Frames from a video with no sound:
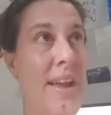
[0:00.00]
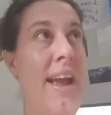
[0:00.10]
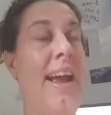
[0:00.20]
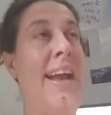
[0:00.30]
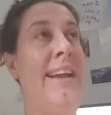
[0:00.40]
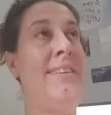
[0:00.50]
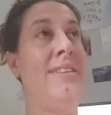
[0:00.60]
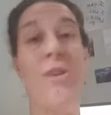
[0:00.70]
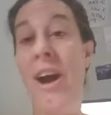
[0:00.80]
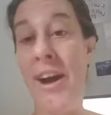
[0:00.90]
and
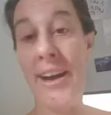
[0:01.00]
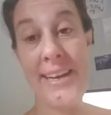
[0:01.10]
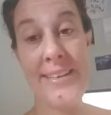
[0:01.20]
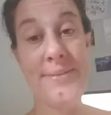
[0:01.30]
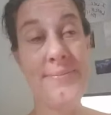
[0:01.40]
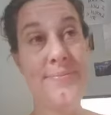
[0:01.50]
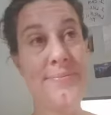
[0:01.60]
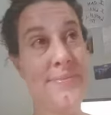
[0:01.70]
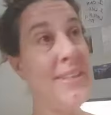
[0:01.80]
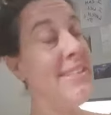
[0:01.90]
crying,
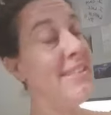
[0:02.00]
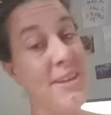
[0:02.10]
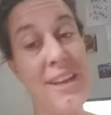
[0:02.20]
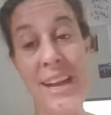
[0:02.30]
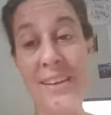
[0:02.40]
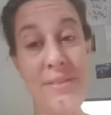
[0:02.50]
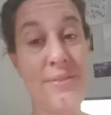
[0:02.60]
because there's a lot of,